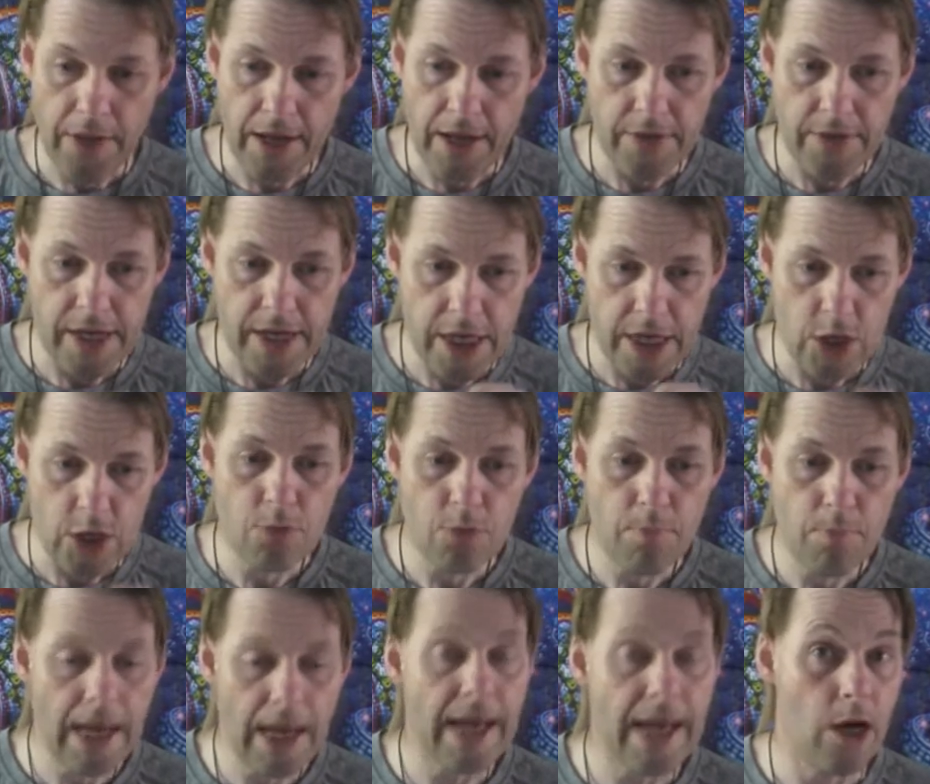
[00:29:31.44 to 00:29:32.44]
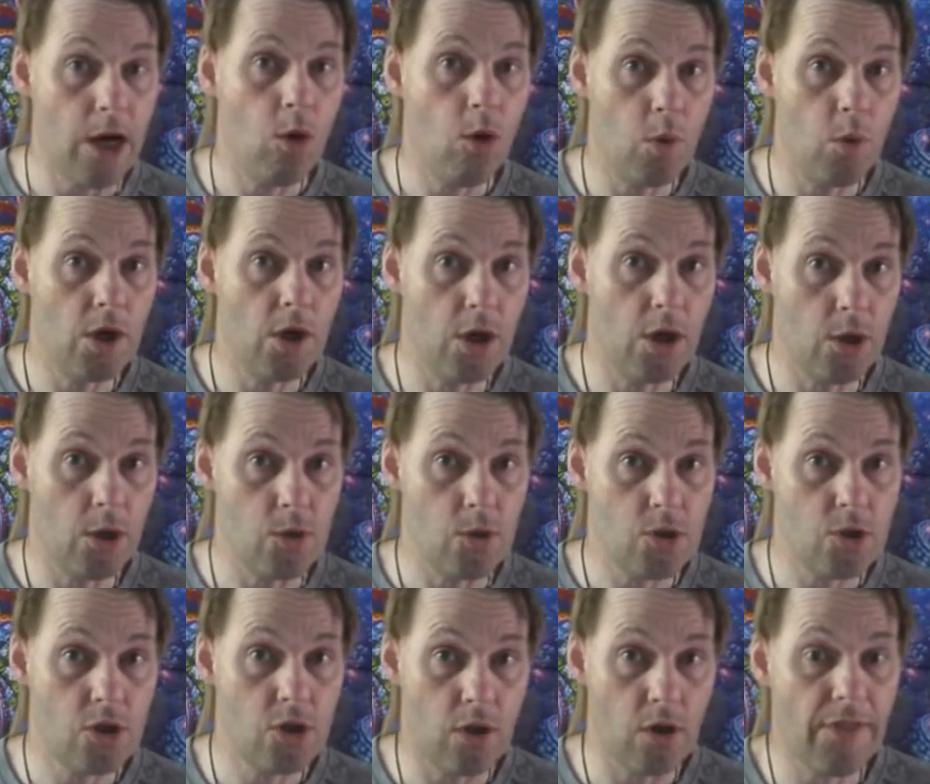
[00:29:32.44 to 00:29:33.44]
each player would lose
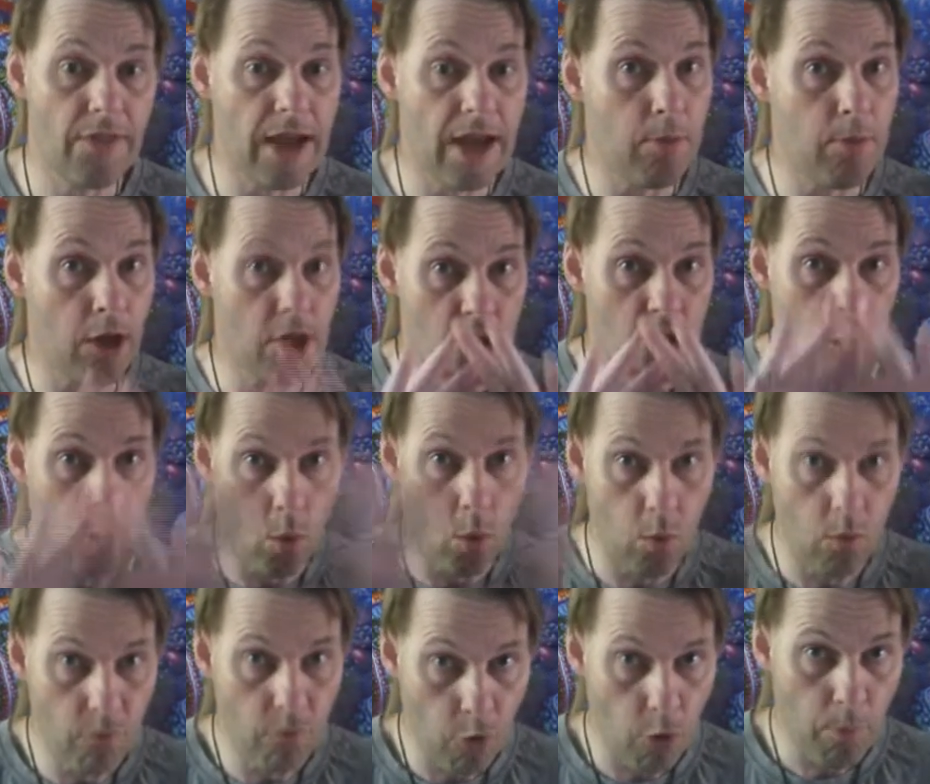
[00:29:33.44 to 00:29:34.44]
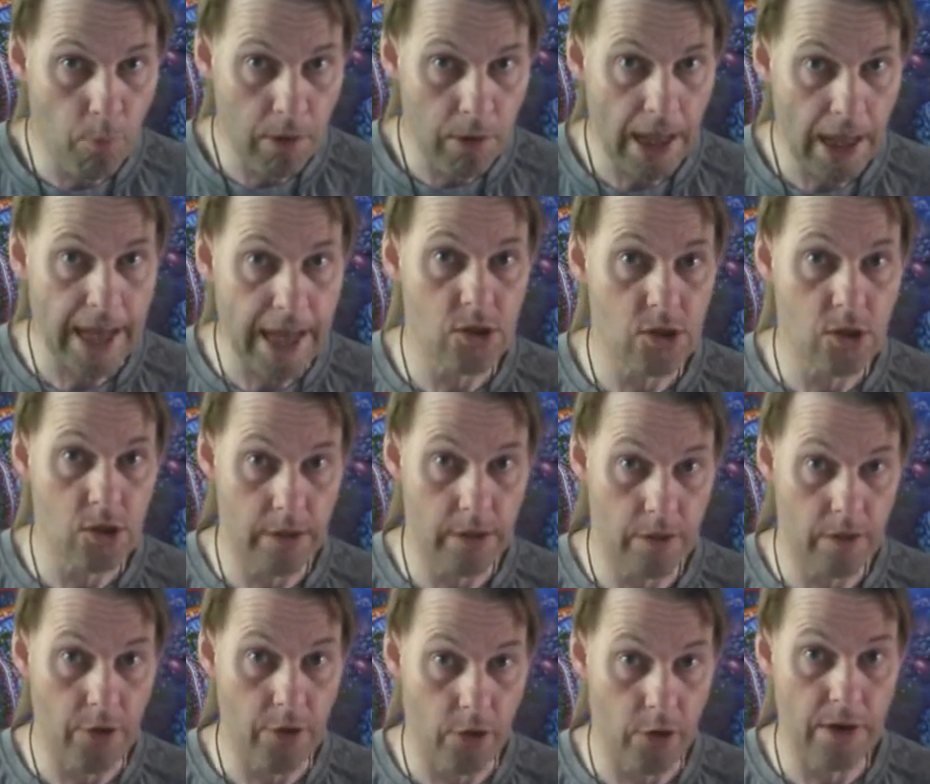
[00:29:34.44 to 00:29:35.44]
2 life. That applies to all 4 players
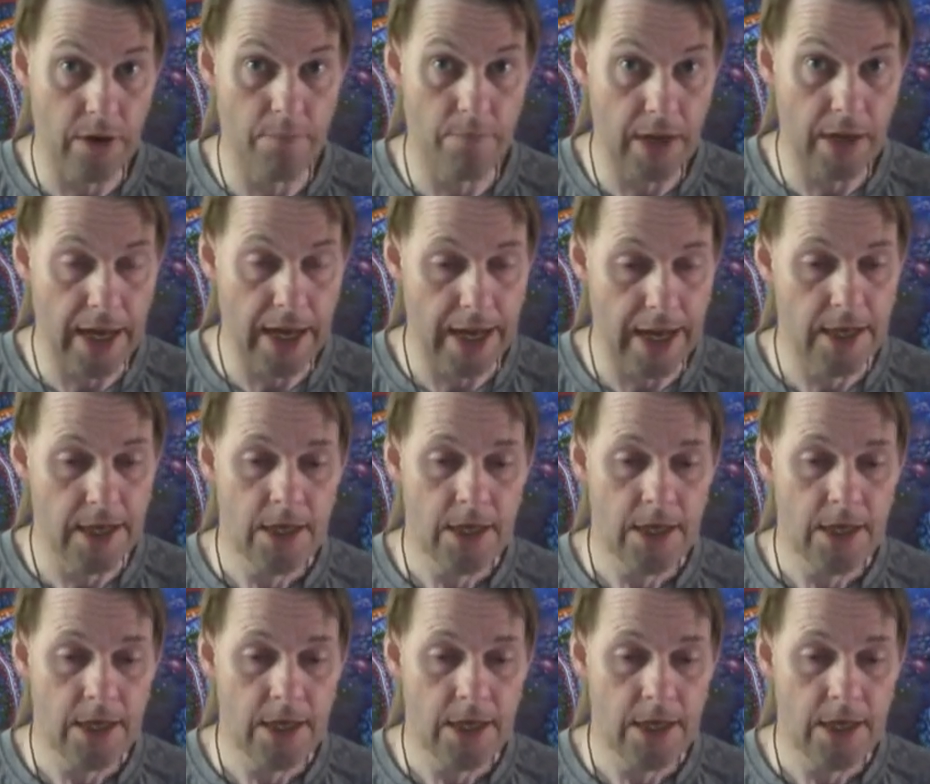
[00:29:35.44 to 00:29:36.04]
that are in play.